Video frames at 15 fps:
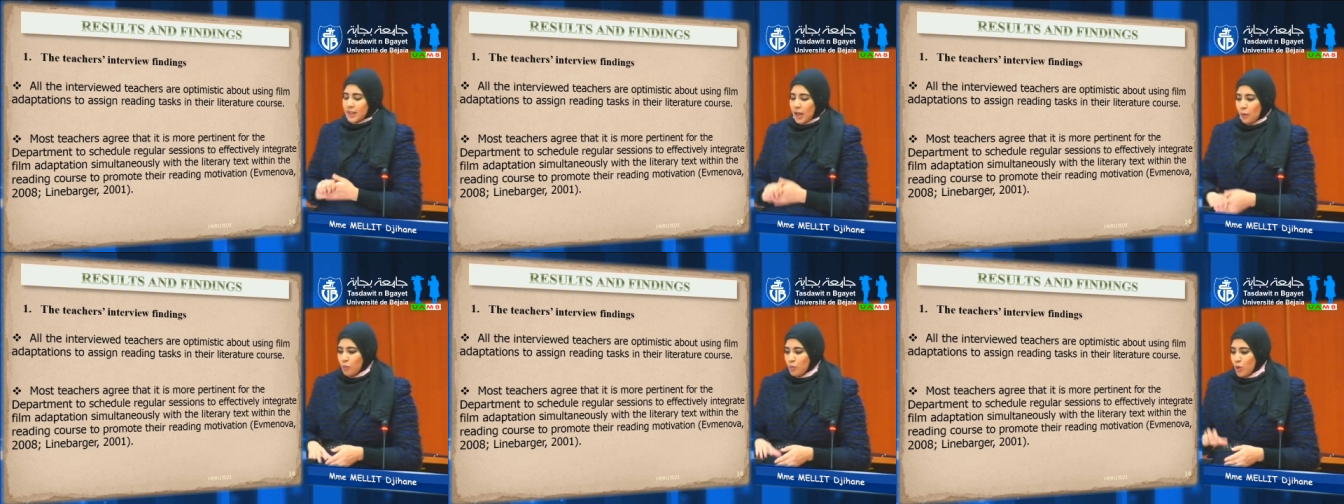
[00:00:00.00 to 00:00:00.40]
is
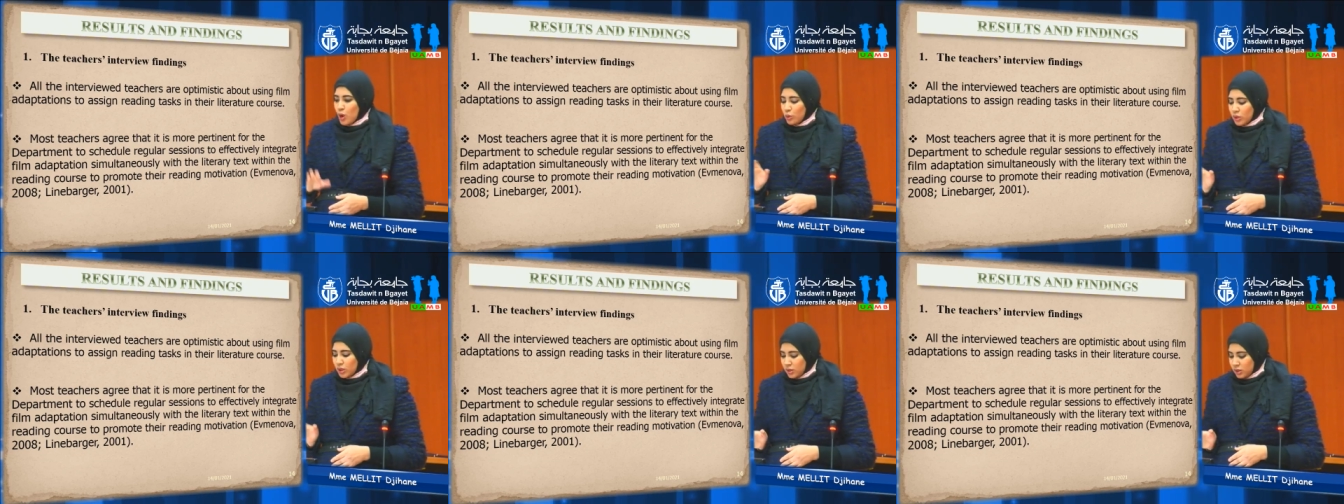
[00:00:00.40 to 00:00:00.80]
that
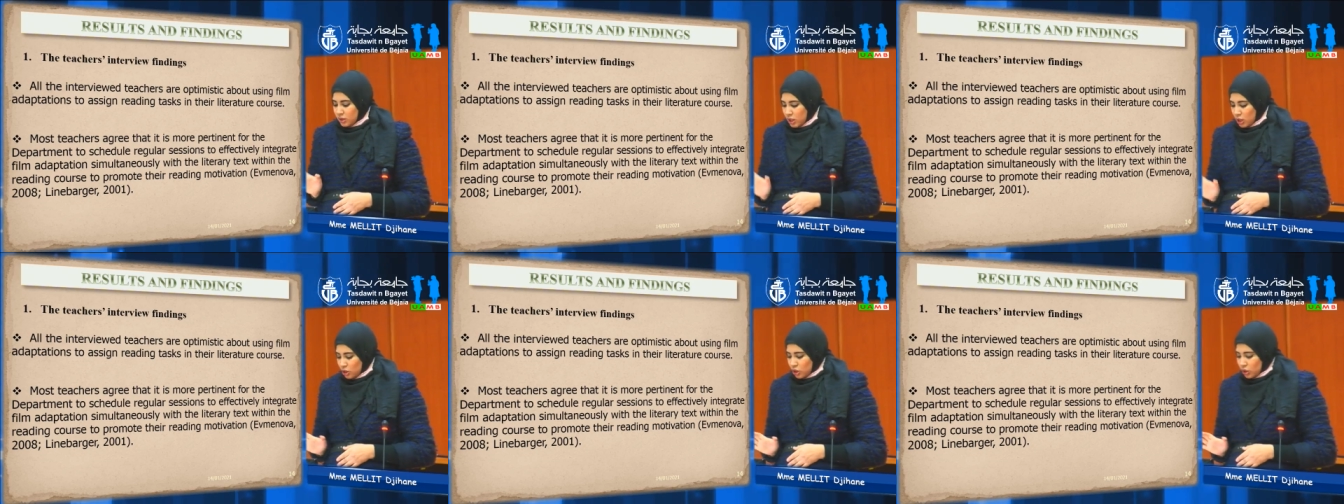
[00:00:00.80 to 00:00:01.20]

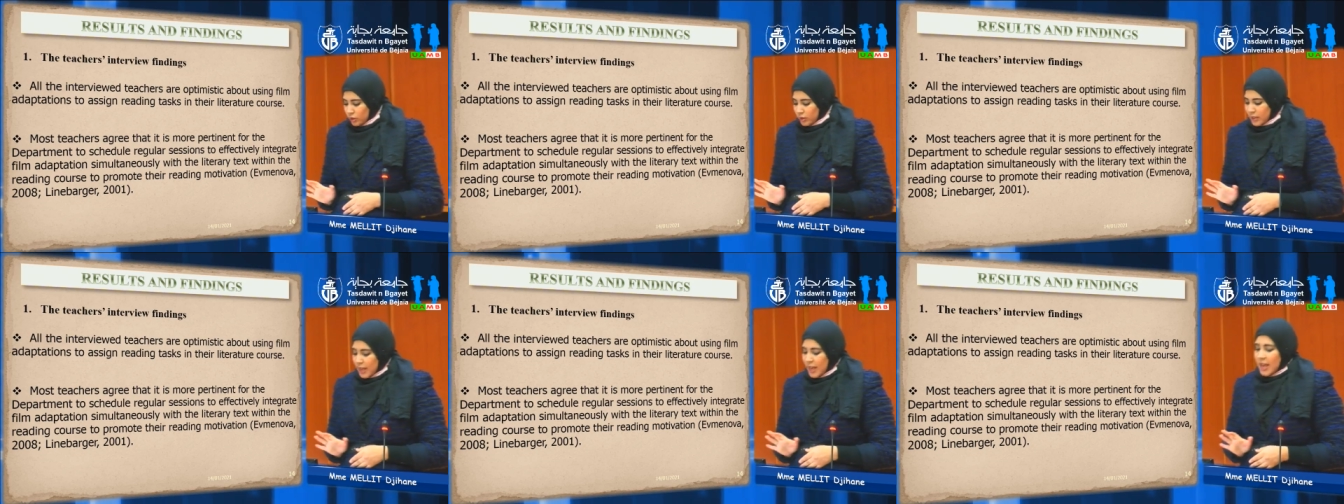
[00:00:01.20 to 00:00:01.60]
most
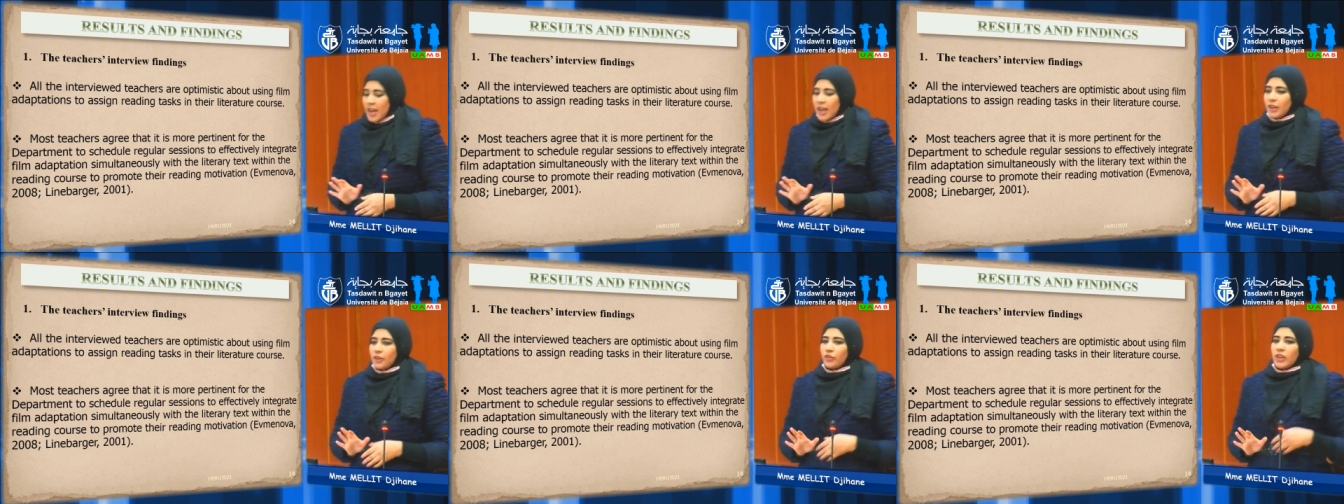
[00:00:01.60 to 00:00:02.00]
teachers
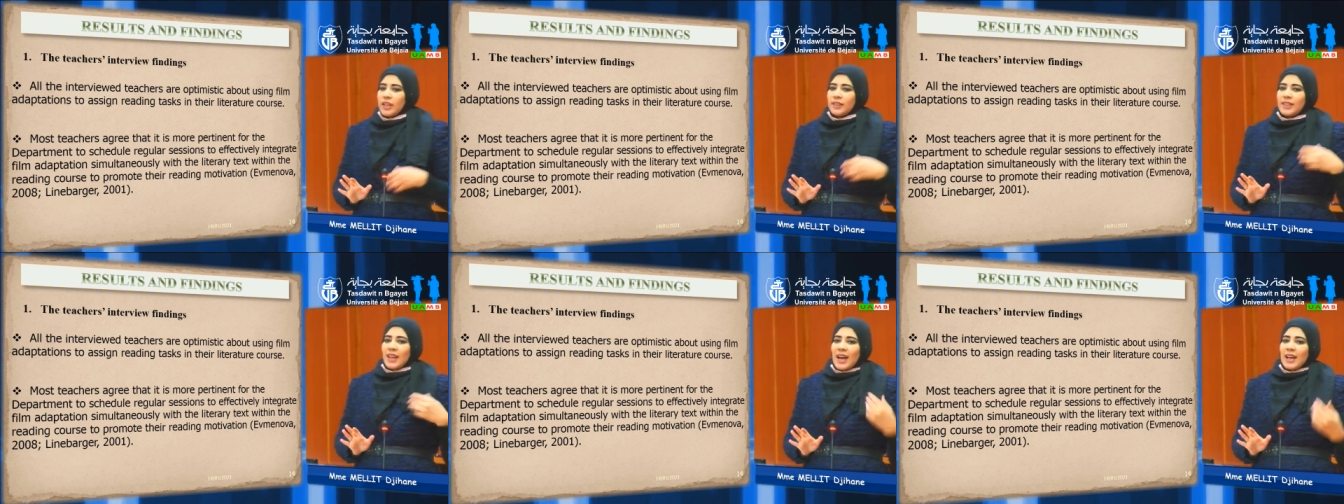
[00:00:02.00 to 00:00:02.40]

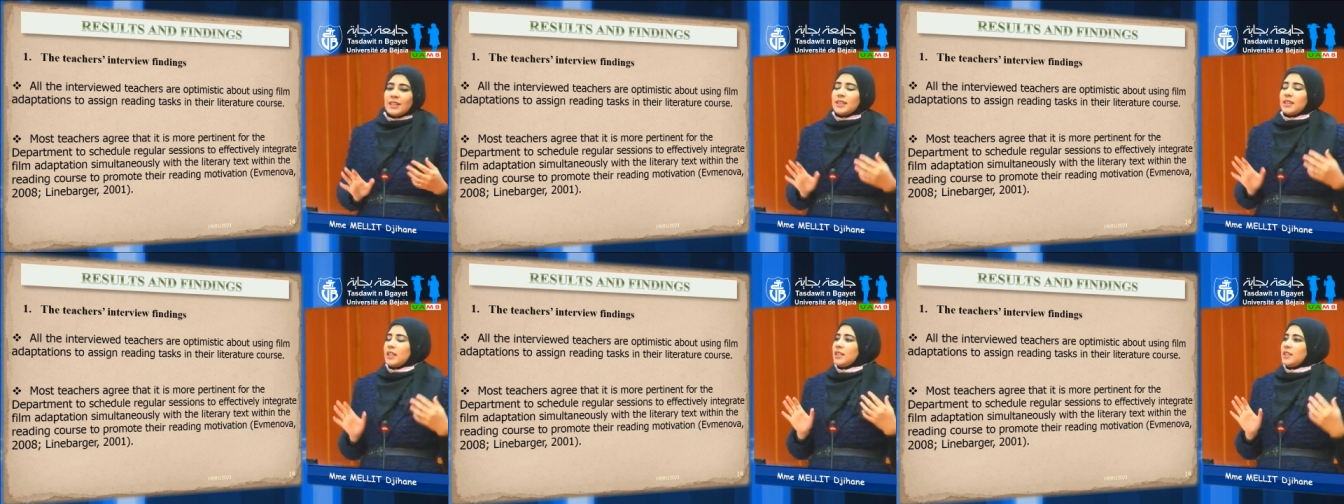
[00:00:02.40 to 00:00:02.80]
agreed
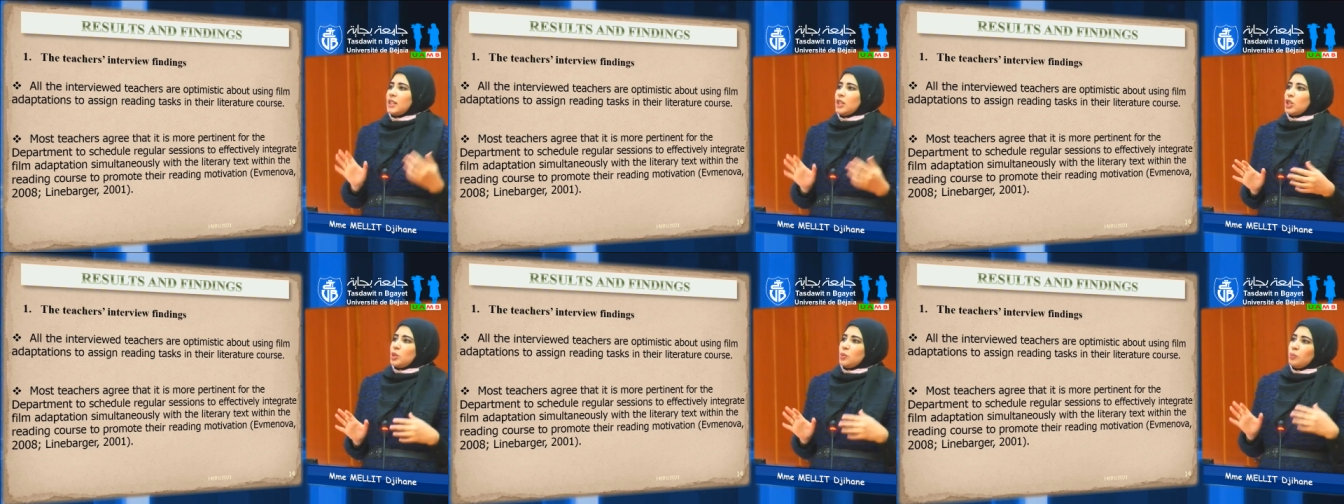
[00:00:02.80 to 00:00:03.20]
that it
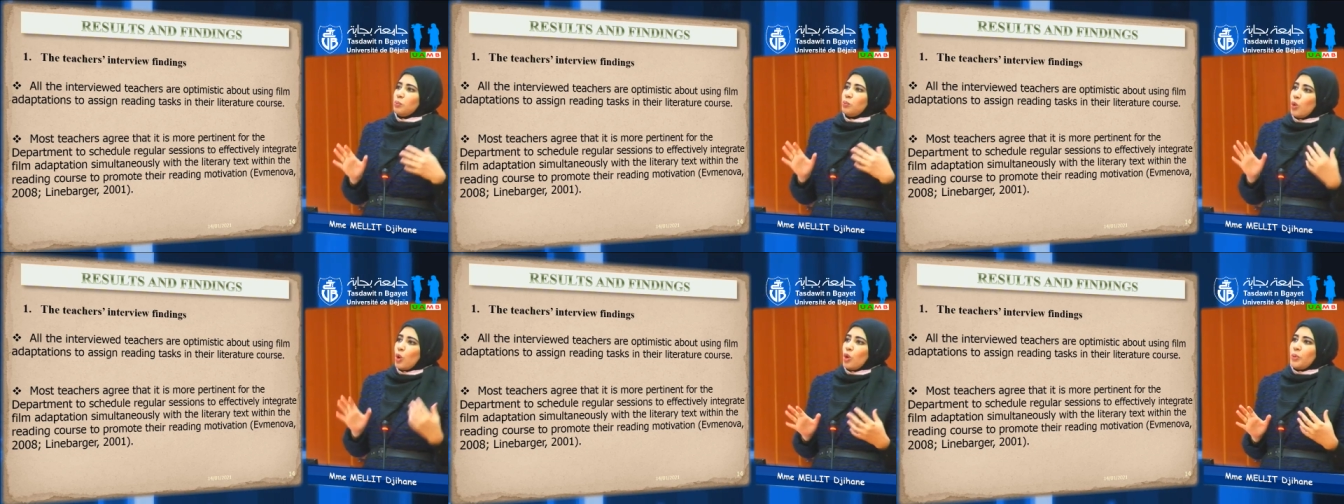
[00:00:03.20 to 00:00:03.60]
is
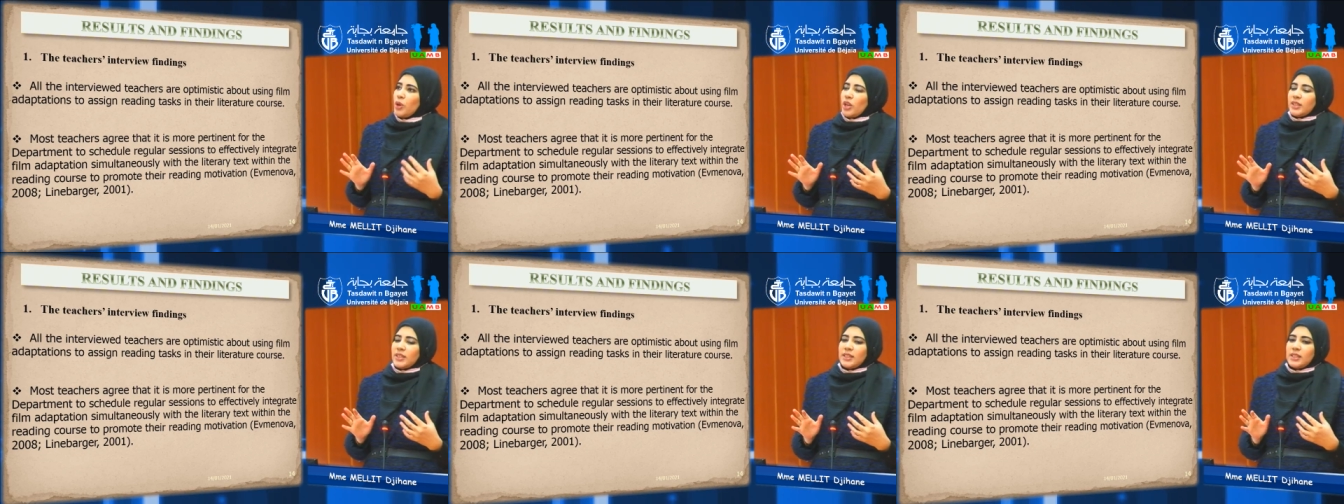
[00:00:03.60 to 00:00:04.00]
more
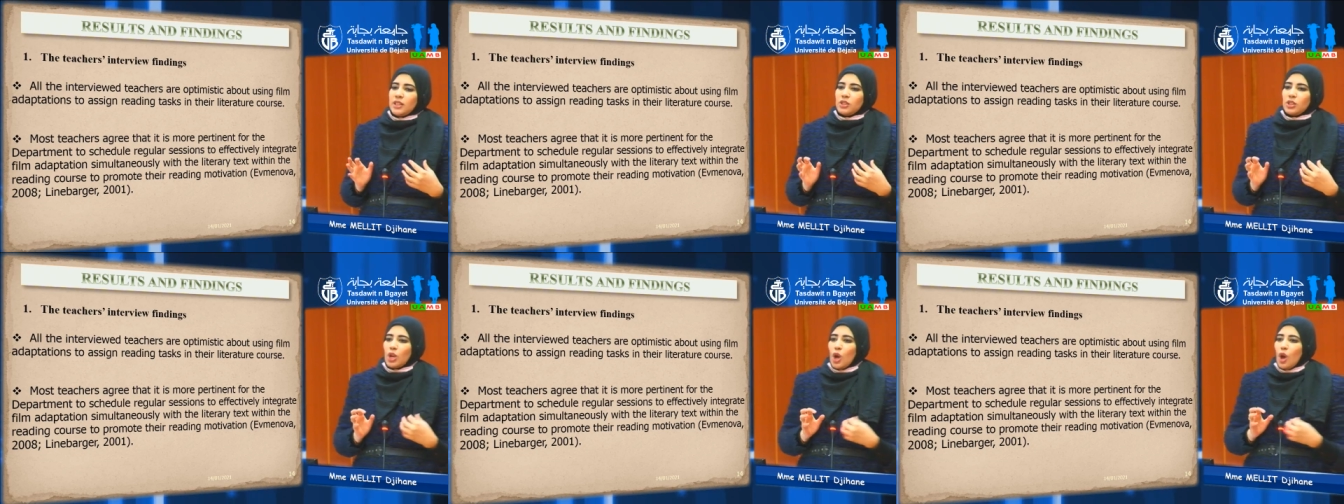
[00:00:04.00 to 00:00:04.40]

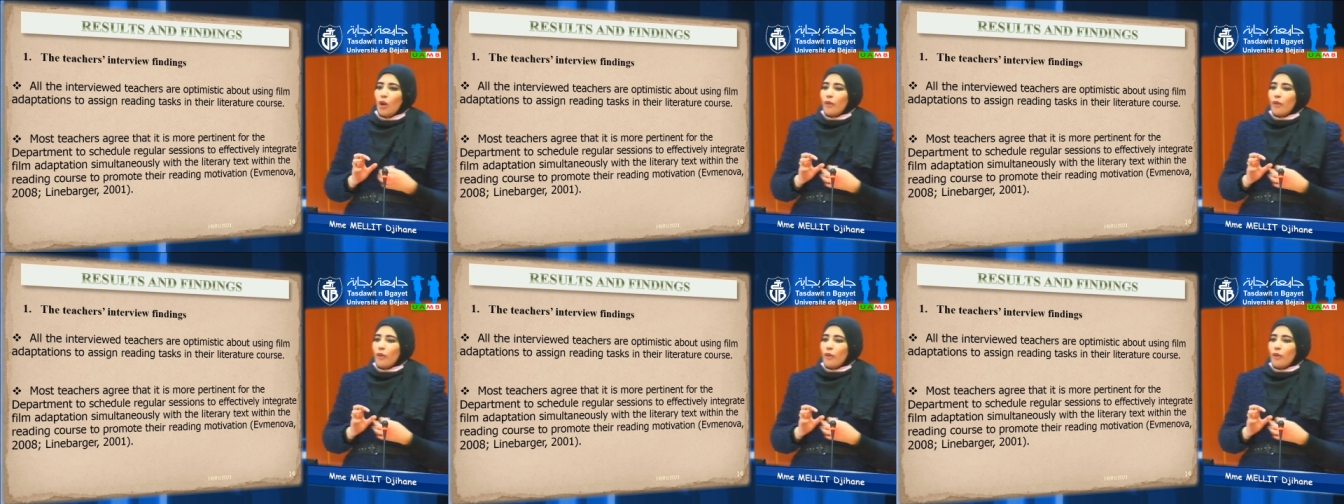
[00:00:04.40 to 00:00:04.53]
pertinent